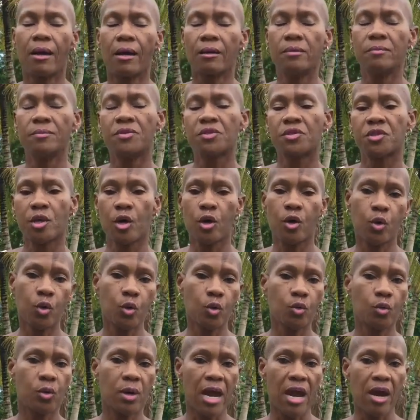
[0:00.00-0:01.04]

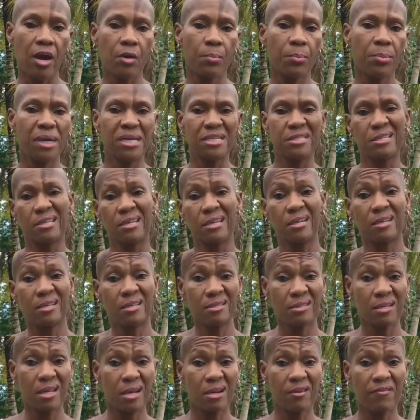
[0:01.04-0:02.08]
So our budget is
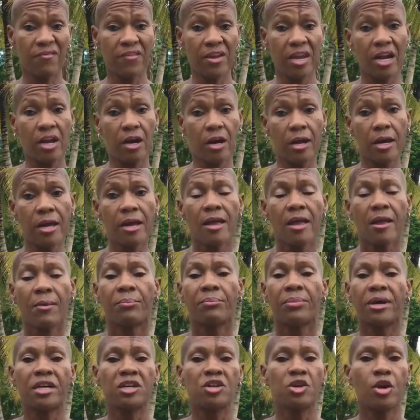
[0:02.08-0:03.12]
gonna vary,
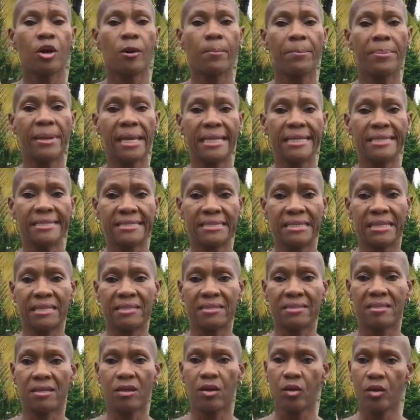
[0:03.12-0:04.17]
but your
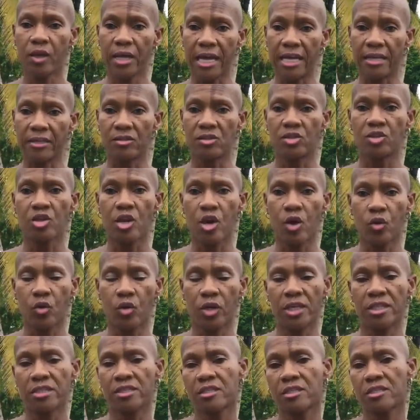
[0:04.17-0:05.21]
basics. Okay, so
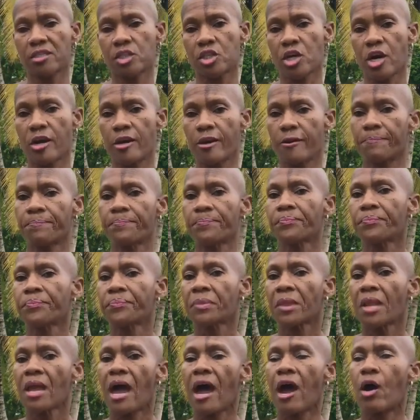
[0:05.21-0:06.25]
let's get started.
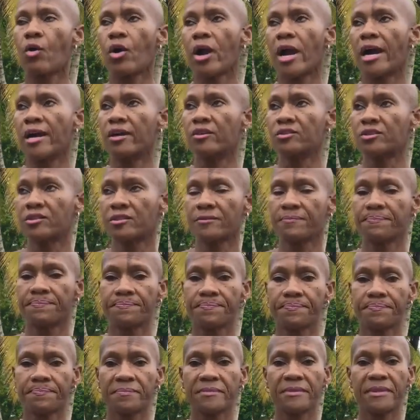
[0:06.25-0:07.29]
Our house
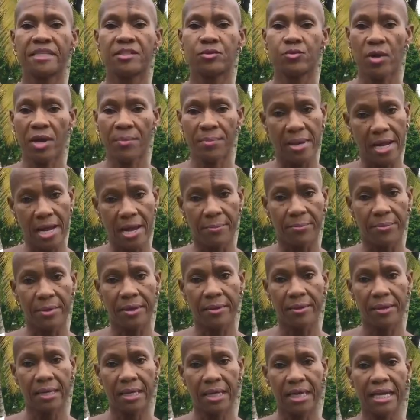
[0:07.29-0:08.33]
is right behind me.
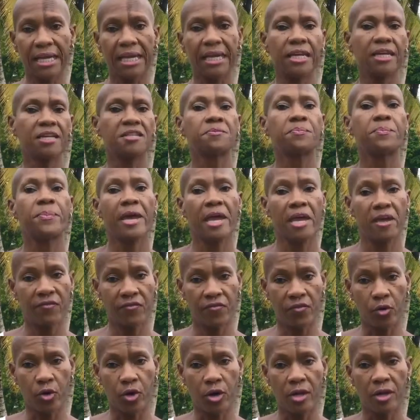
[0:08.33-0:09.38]
It is paid
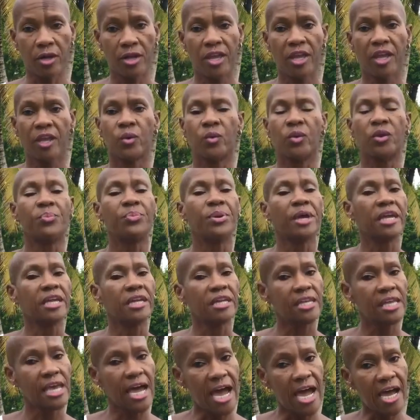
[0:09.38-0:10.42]
for. We paid
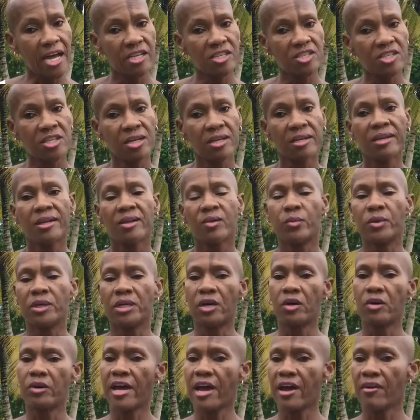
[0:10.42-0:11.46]
cash. We
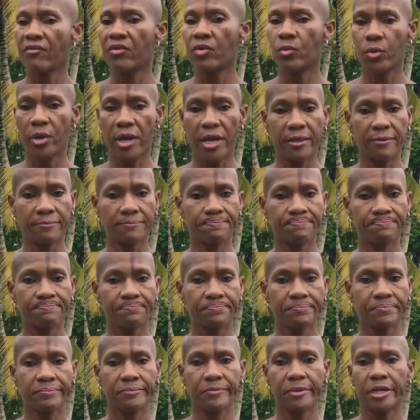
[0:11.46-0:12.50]
don't have a rent.
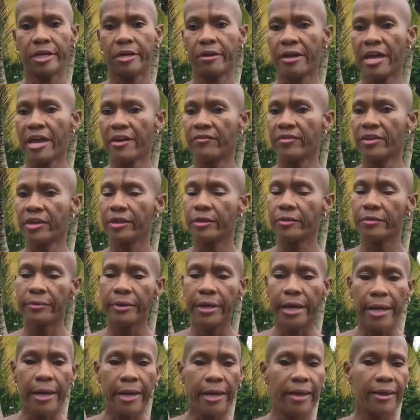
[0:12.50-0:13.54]
We don't have any
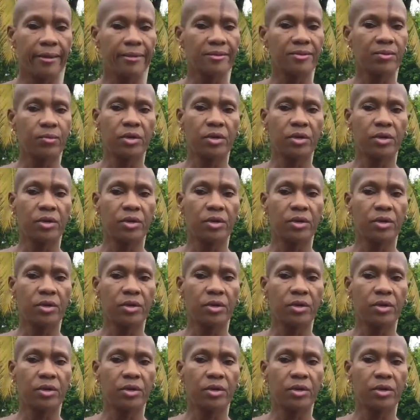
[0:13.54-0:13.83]
rent.